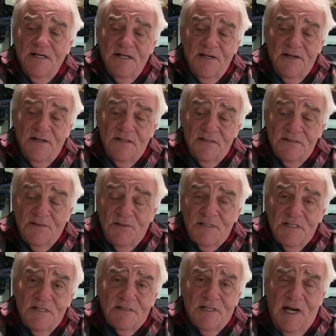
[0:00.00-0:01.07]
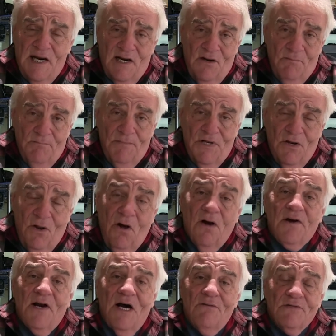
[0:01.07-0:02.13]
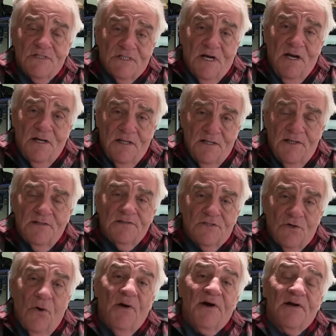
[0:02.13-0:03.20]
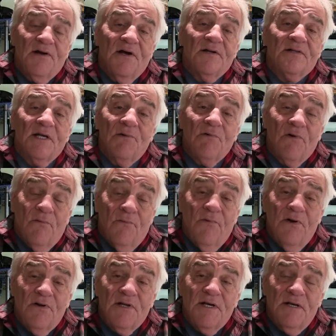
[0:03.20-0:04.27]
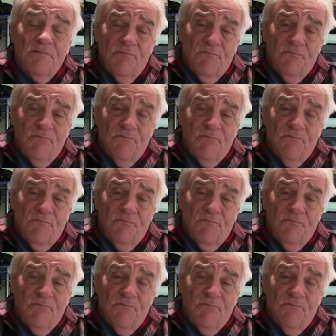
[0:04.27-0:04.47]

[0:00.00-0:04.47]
it didn't take me long, and I was kind of enjoying it. They were really